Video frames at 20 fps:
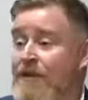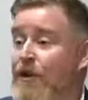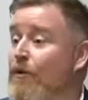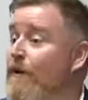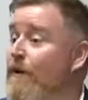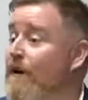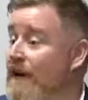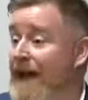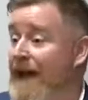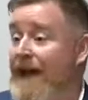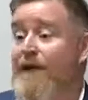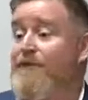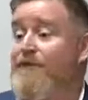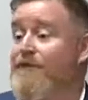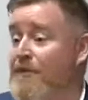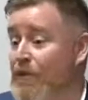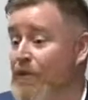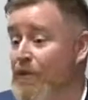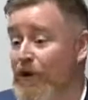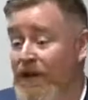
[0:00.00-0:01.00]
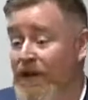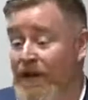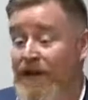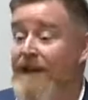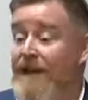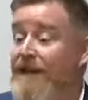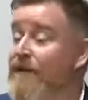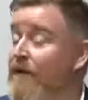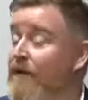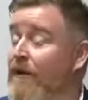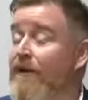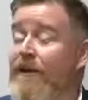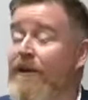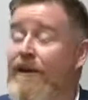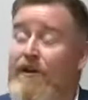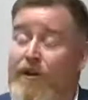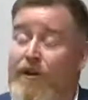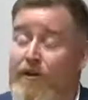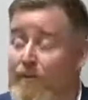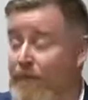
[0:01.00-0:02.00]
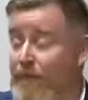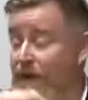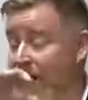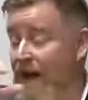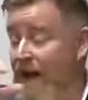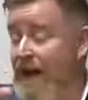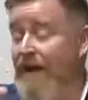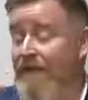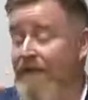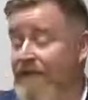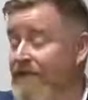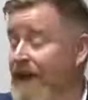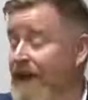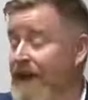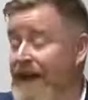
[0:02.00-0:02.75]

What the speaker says: So how does it work? There are a number of